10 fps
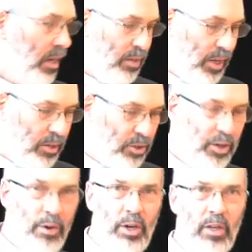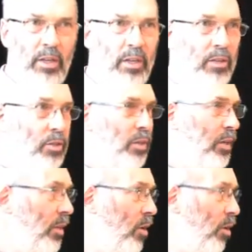thank generically,
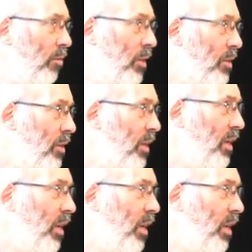certainly the university.